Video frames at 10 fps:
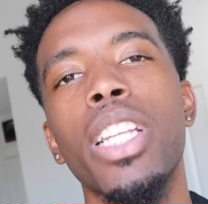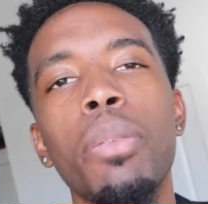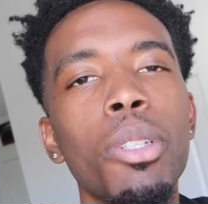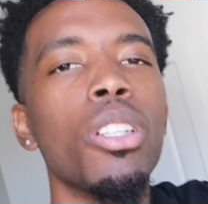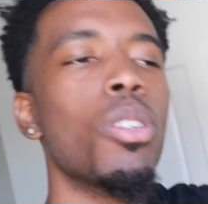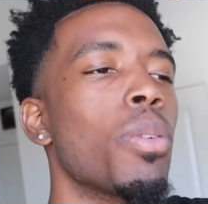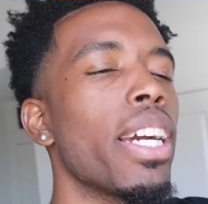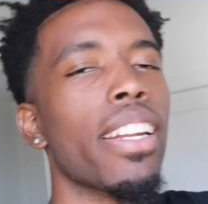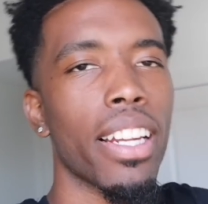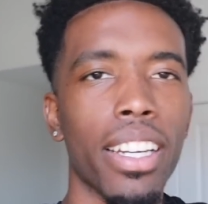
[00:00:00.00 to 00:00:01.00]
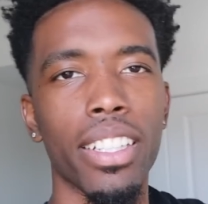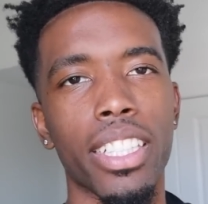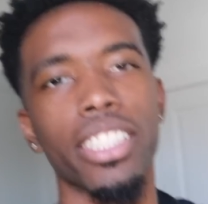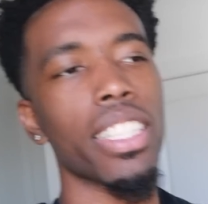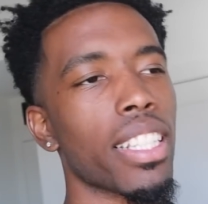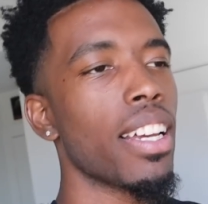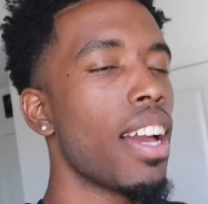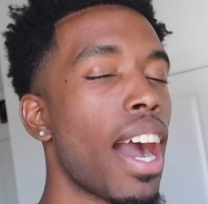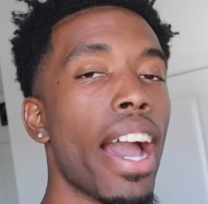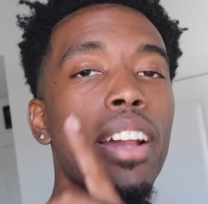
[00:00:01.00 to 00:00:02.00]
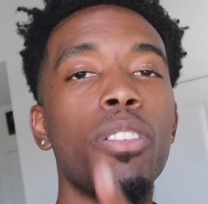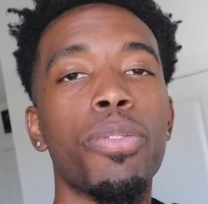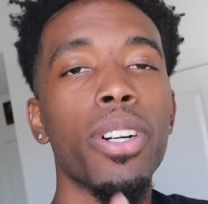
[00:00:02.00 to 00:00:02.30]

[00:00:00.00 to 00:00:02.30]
Let me know right now. Cause listen, I ain't gonna